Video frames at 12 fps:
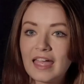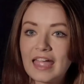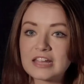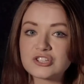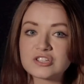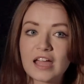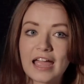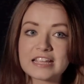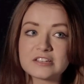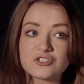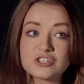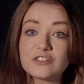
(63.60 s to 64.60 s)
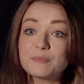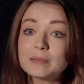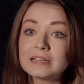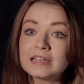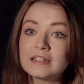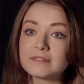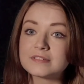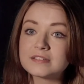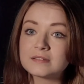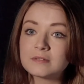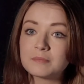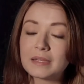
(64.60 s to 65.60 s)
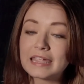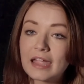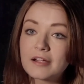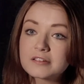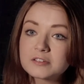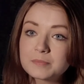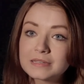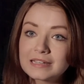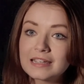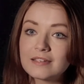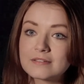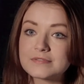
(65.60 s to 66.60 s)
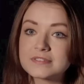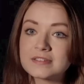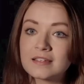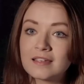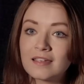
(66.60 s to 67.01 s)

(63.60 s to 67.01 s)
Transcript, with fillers: and I, she believes my character believes